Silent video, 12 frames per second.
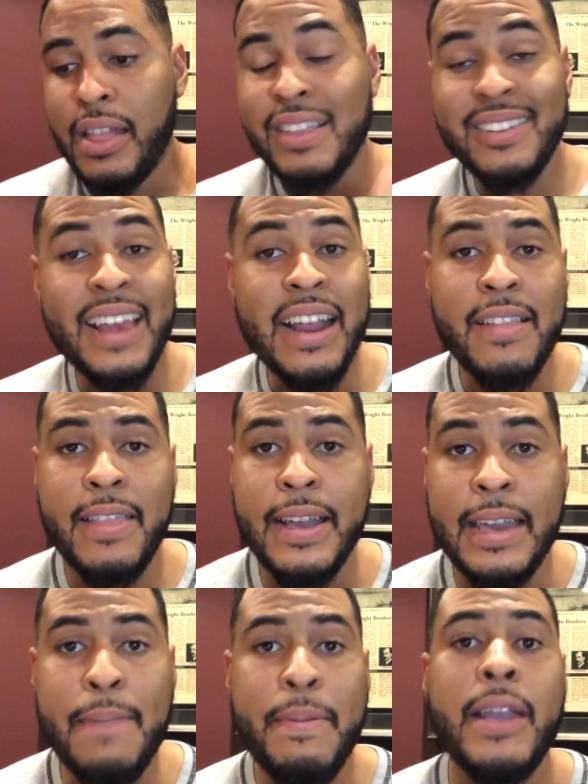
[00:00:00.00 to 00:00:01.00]
The second thing,
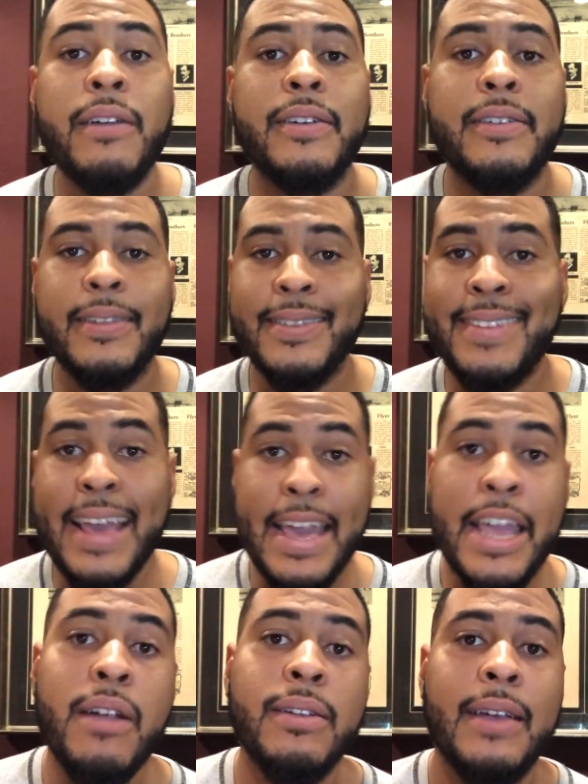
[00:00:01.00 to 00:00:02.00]
keeping your distance,
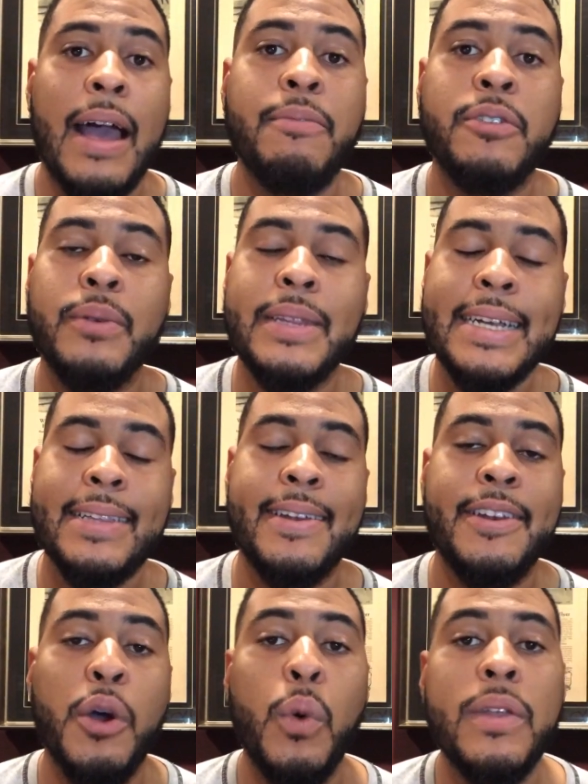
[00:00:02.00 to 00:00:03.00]
taking your time to really get to
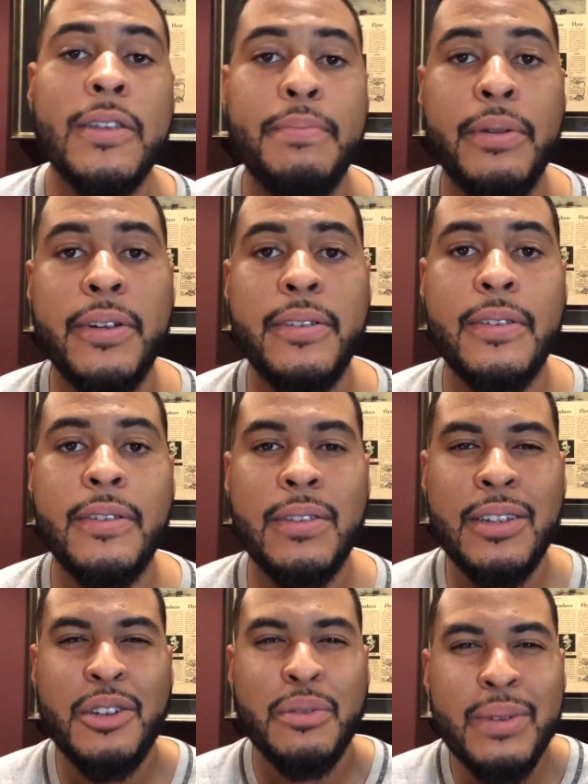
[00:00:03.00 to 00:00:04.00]
know this person so
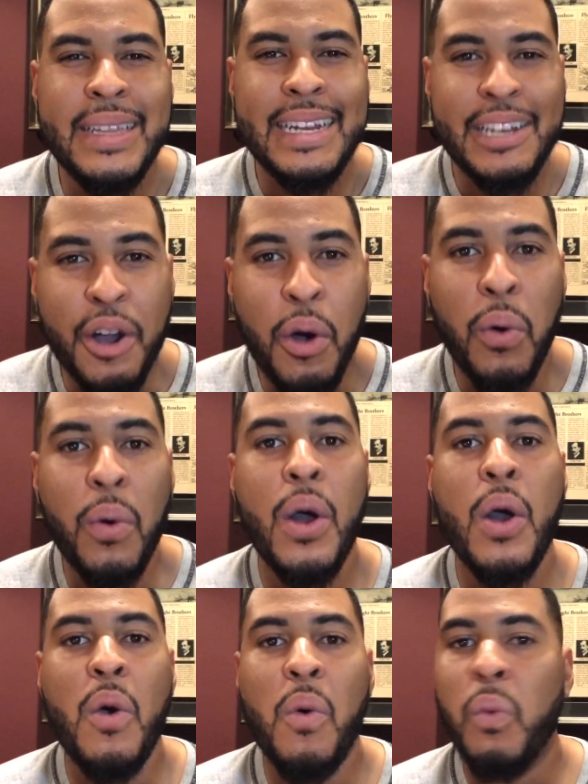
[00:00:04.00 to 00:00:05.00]
that you really know
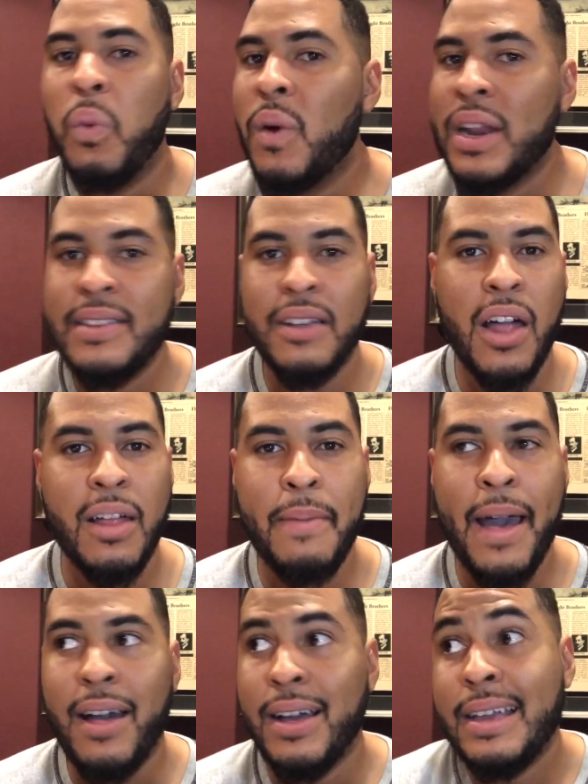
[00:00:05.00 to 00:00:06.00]
what it's all
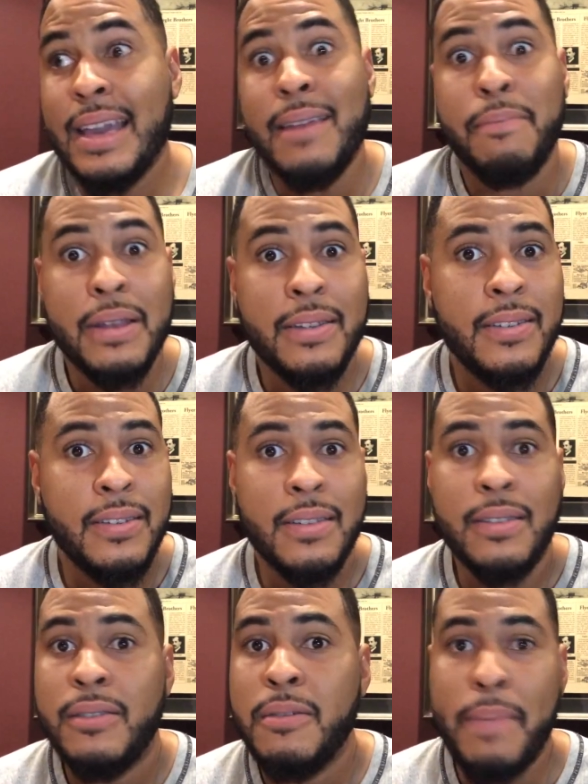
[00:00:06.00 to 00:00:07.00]
about. Again,
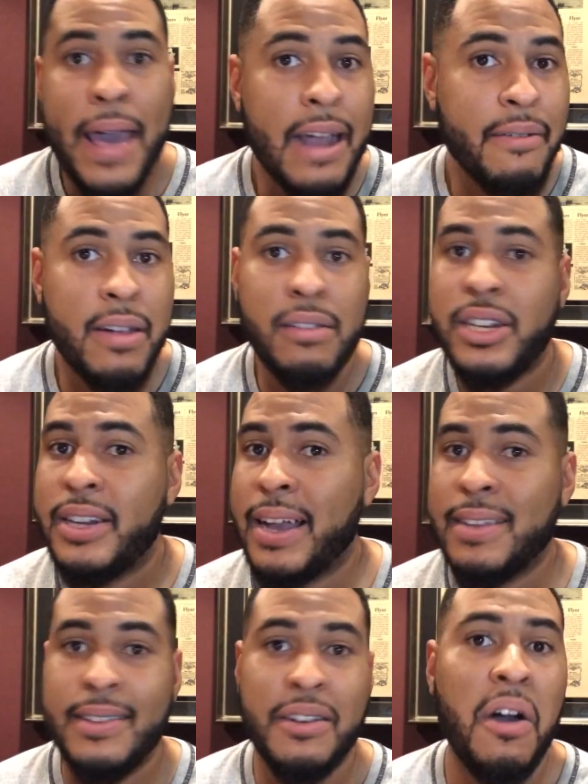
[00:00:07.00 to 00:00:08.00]
businesses do background
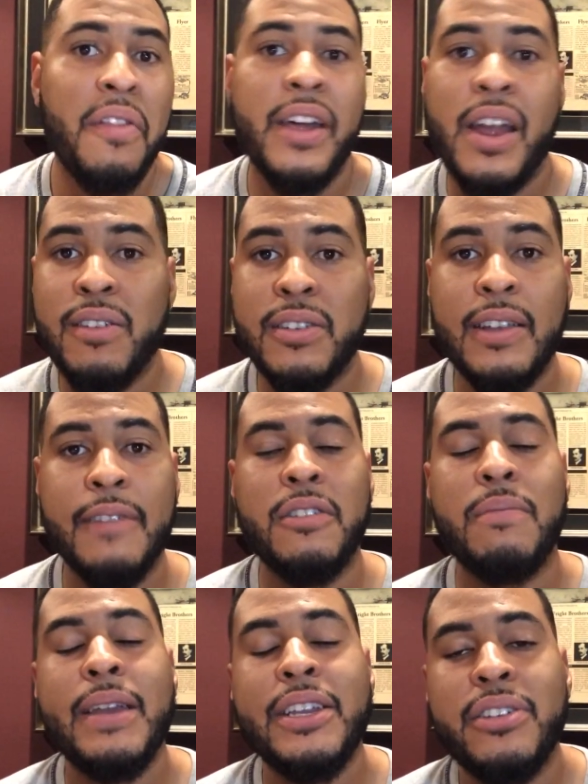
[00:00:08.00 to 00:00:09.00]
checks and all that other stuff.
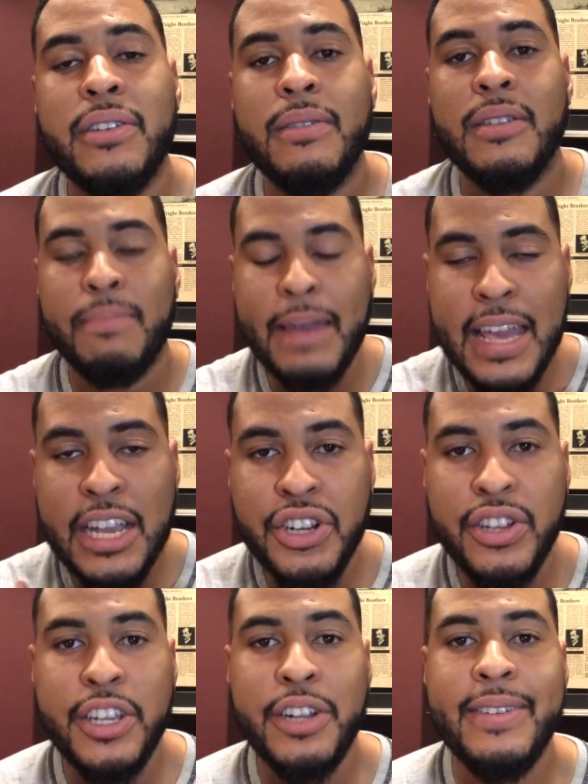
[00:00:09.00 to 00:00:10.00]
So making
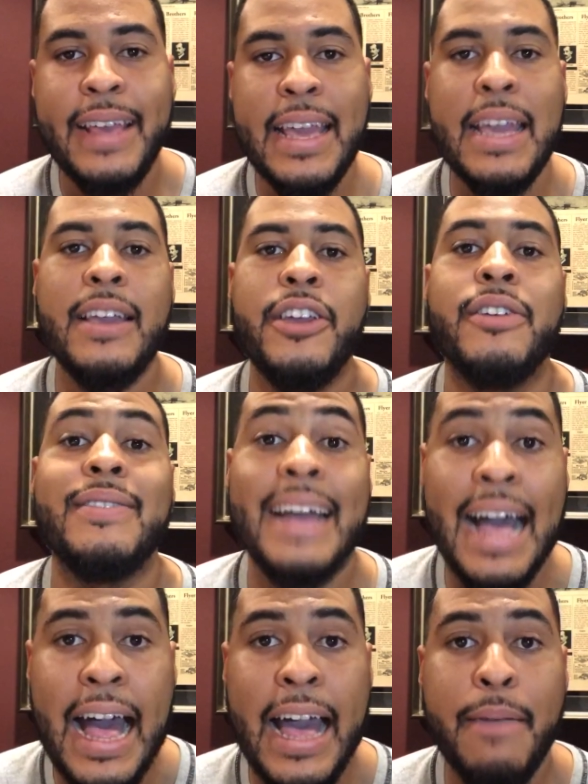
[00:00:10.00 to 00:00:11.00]
sure that you're taking your
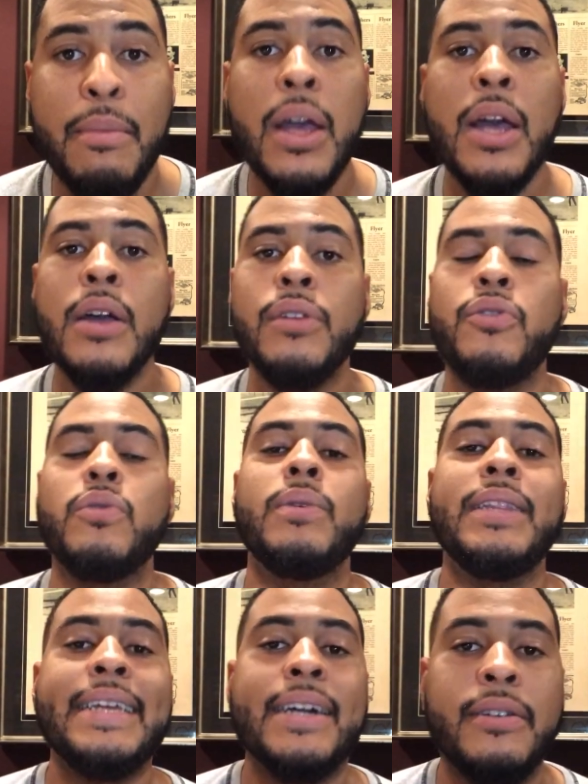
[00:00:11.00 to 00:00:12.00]
time to
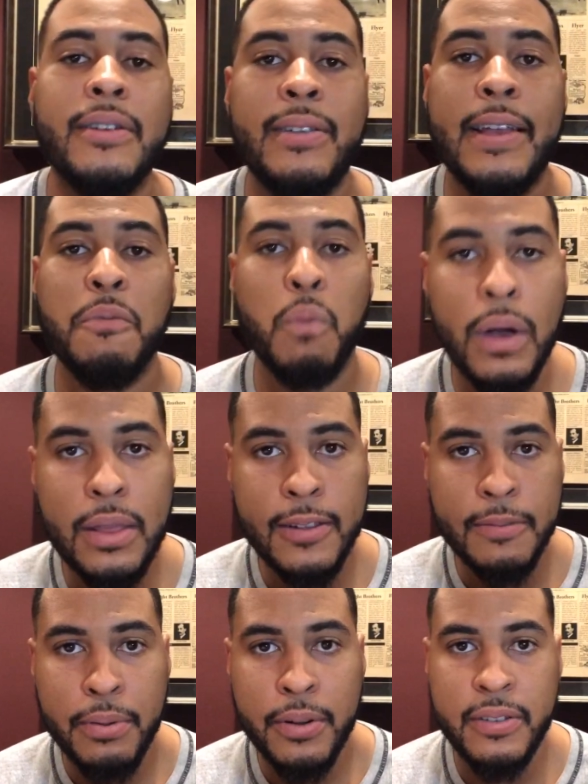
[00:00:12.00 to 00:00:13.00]
really understand what
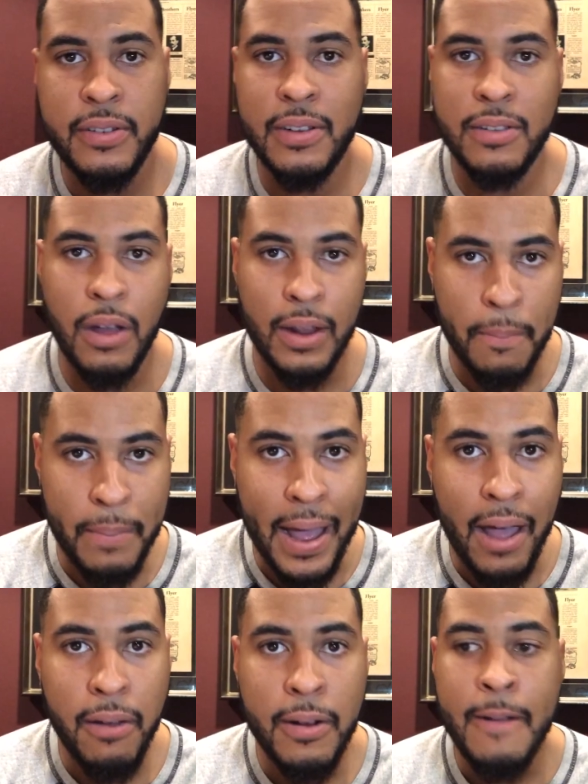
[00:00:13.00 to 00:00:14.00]
this person is all
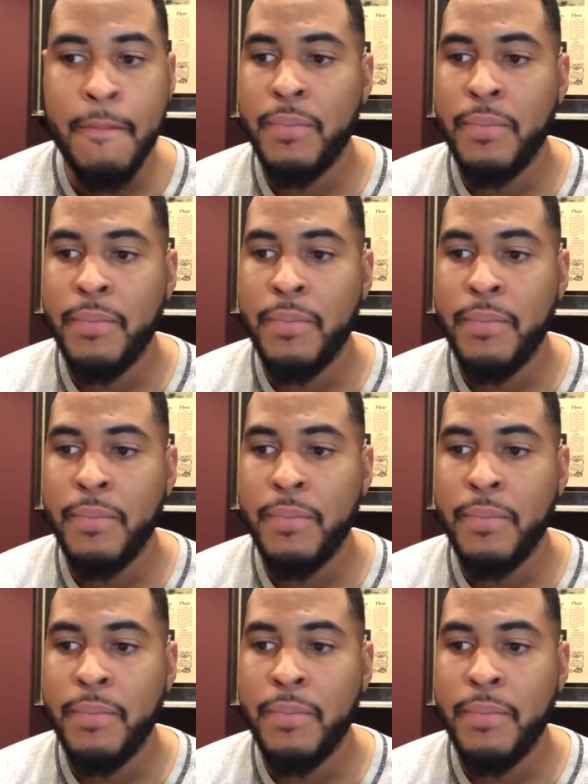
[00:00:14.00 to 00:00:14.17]
about.